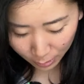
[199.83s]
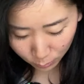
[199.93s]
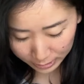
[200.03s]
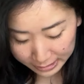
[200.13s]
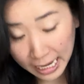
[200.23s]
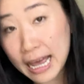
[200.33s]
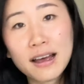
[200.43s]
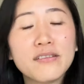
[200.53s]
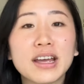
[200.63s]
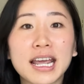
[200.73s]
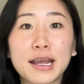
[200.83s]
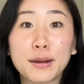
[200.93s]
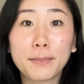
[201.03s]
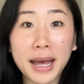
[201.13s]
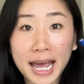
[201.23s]
always have
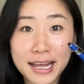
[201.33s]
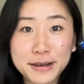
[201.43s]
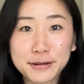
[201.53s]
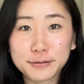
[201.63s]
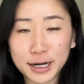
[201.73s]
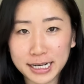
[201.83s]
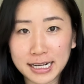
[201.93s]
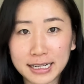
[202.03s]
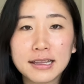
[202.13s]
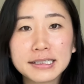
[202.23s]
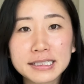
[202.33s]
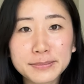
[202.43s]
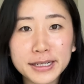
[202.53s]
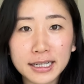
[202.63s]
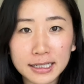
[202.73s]
a pen ready. This is
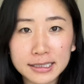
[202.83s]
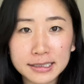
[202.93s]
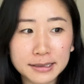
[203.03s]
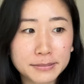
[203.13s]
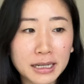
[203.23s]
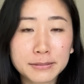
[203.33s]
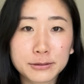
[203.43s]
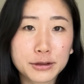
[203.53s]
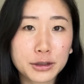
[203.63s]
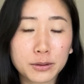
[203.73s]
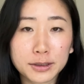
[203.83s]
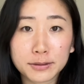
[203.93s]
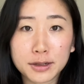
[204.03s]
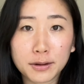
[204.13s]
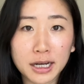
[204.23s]
because sometimes when you're going to
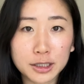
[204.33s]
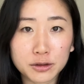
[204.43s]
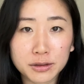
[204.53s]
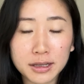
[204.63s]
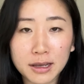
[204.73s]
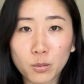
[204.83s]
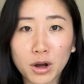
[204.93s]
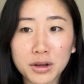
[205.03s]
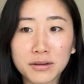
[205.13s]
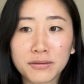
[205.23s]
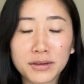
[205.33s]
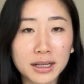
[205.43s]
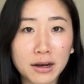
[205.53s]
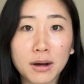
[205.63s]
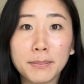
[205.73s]
a new country, they want you to fill
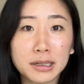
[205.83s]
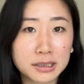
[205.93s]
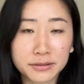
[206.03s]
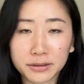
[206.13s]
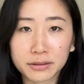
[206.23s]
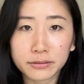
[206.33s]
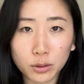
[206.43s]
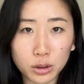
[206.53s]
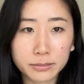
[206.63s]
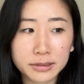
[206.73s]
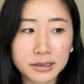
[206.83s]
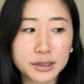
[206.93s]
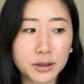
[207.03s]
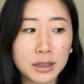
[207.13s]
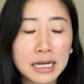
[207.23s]
out a bunch of different forms.
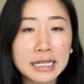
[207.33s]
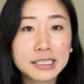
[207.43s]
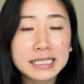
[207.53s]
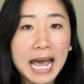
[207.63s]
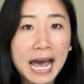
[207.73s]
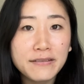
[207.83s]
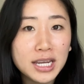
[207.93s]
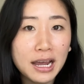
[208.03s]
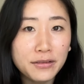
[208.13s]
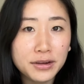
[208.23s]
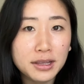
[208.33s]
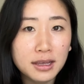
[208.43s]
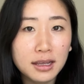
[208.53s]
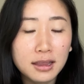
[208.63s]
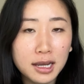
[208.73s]
So just having
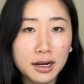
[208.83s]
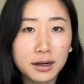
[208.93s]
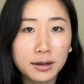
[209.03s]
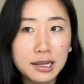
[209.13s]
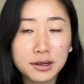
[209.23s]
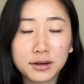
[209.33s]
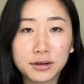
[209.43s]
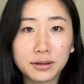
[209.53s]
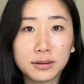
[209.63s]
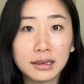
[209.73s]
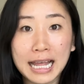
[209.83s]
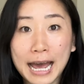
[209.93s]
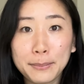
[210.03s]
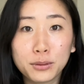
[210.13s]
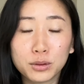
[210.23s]
everything there in your
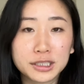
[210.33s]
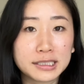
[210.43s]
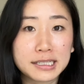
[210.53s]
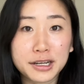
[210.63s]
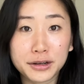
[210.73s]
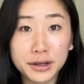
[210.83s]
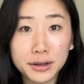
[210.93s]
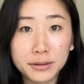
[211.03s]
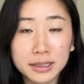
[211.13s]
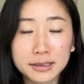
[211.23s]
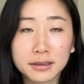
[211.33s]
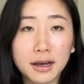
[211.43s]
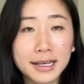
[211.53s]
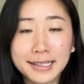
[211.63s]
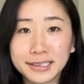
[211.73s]
lap or just near you is a
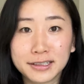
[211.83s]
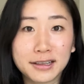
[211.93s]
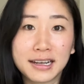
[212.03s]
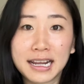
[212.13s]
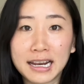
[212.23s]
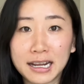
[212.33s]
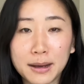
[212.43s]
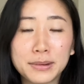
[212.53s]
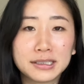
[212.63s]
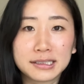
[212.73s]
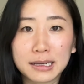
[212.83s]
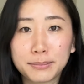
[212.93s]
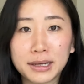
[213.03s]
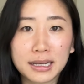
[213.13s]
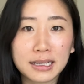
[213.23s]
lot easier than getting up and just like
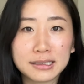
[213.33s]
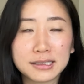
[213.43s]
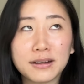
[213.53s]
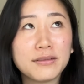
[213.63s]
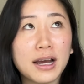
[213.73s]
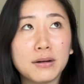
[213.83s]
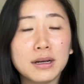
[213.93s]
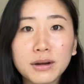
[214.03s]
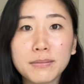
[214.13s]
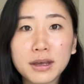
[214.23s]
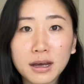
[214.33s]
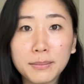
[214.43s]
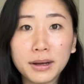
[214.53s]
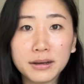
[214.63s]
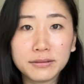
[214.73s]
picking stuff stuff out from the
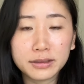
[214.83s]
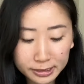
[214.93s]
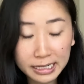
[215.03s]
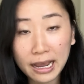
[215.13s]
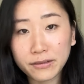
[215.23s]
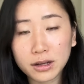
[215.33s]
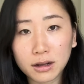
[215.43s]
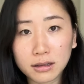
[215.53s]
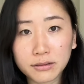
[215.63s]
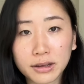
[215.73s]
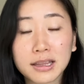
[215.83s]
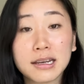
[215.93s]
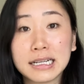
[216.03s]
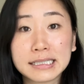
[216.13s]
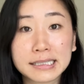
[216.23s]
above. Just having all of like the
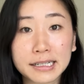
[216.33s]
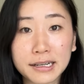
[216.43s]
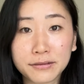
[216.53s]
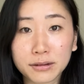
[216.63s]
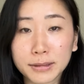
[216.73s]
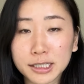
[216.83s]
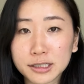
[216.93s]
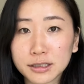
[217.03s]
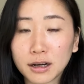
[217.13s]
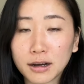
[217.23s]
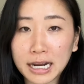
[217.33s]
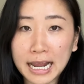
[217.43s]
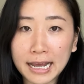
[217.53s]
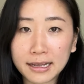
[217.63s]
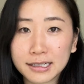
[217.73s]
necessary information on
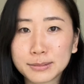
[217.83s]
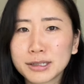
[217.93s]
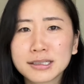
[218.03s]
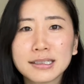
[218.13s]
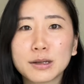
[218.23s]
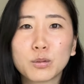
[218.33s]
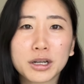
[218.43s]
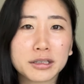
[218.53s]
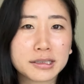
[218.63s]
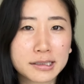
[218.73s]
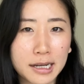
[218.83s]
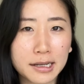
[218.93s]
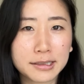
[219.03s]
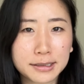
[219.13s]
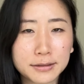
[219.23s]
hand, especially like where you're
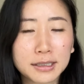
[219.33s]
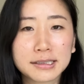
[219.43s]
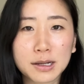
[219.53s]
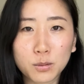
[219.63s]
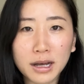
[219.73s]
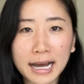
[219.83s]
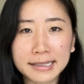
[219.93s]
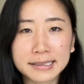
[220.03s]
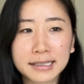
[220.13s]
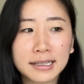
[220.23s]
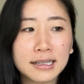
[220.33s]
staying too, because they will ask